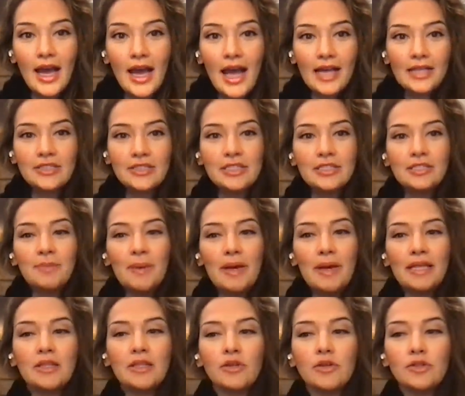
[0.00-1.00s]
as soon as my
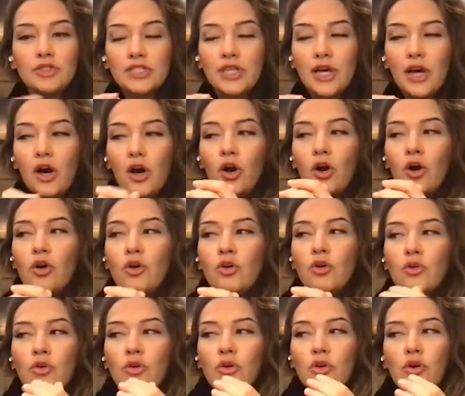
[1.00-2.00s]
little
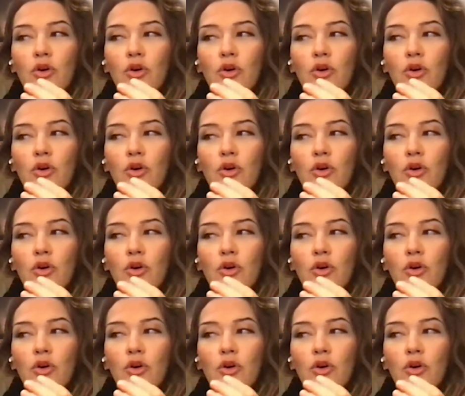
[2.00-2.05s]
toe